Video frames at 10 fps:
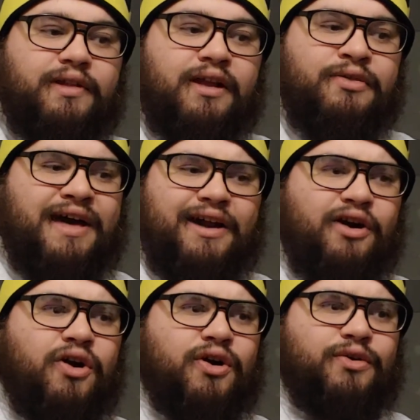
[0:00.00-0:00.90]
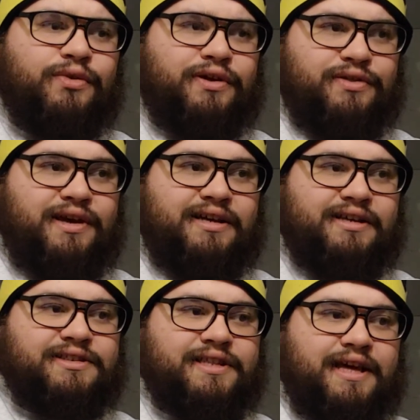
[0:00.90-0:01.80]
that are the
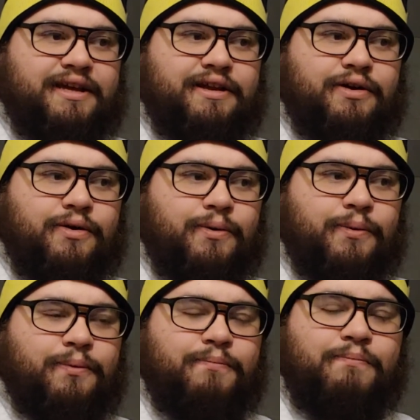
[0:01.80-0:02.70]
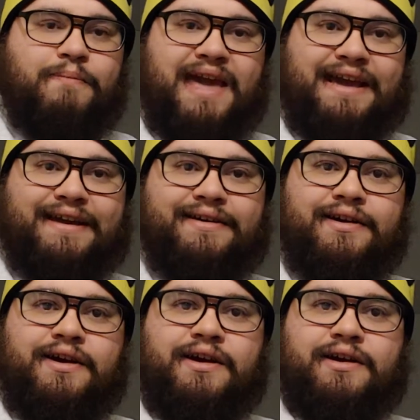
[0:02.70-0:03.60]
things that, make
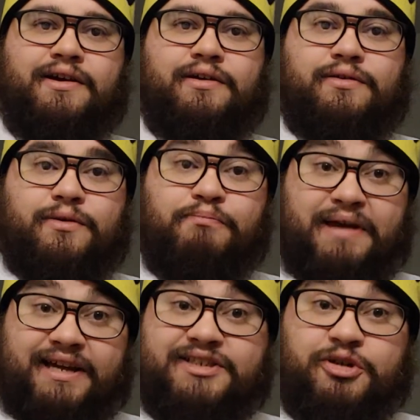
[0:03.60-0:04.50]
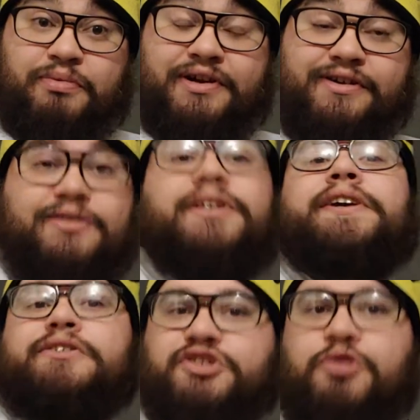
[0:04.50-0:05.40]
the big superheroes
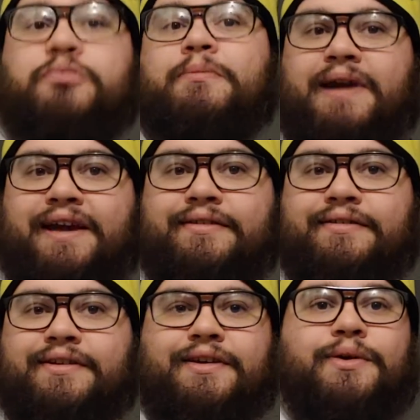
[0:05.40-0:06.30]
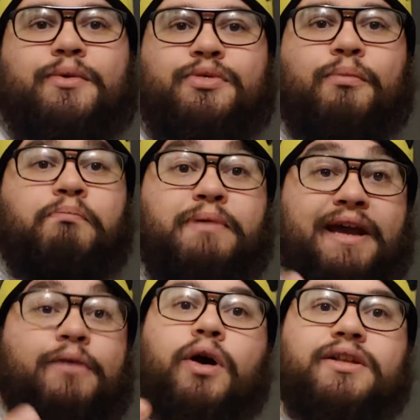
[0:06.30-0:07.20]
like your Superman, the
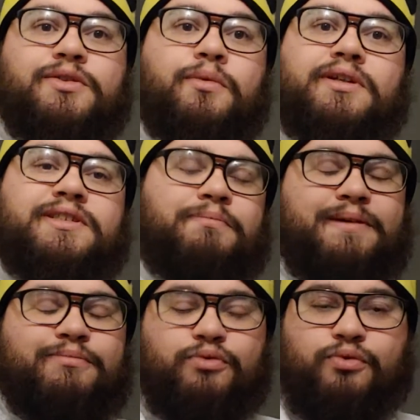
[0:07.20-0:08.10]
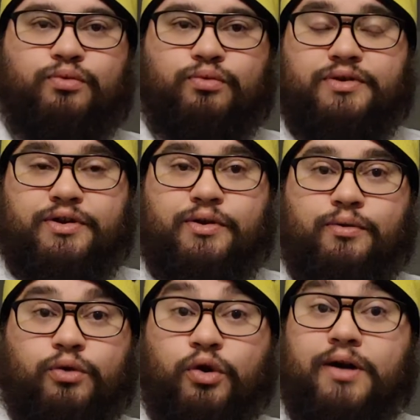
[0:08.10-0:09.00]
big ones, the ones that people,
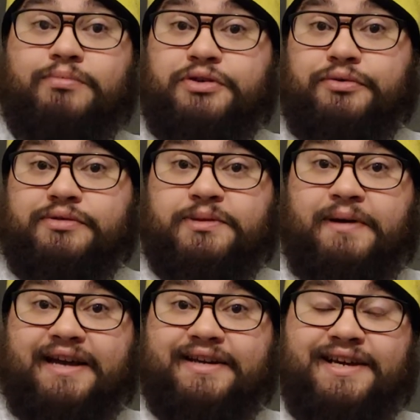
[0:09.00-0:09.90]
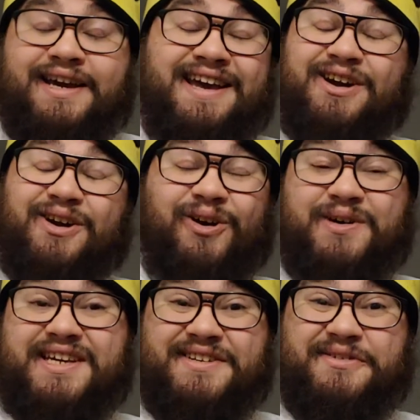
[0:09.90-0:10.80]
look up to and respect. All
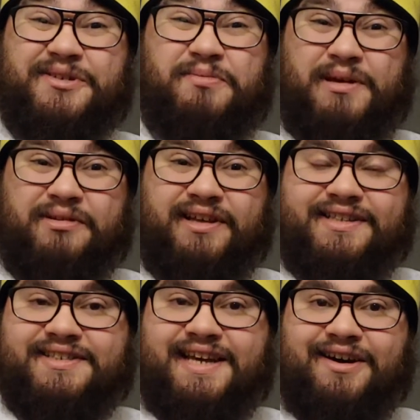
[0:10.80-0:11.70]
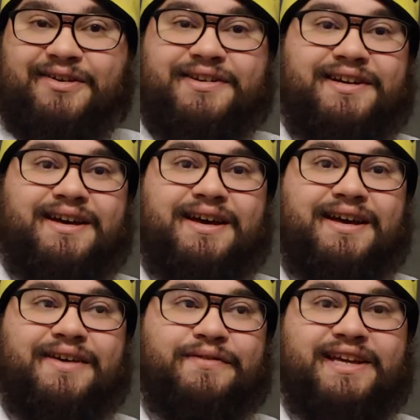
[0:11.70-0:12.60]
he could do is manipulate sound.
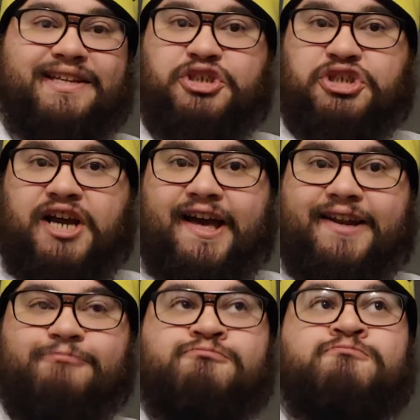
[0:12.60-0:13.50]
If he gets shot,